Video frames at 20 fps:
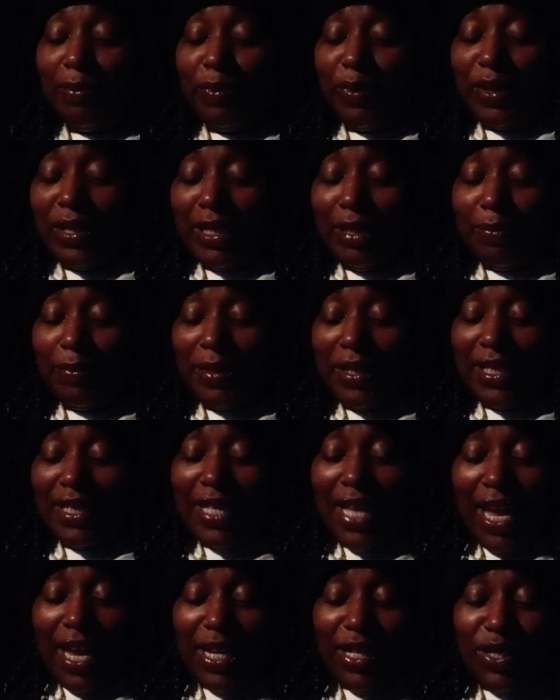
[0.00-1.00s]

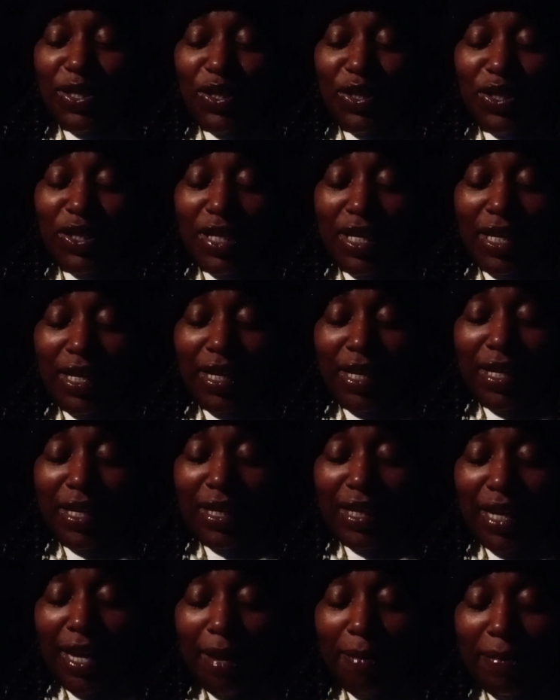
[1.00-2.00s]

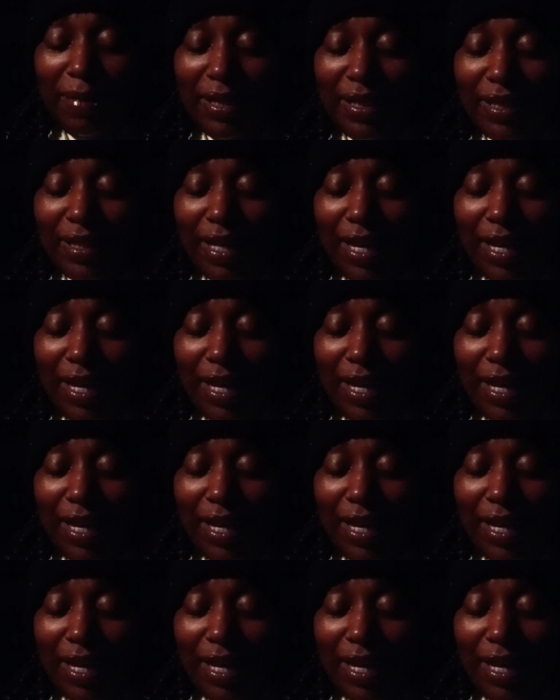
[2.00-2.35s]
precipitation coming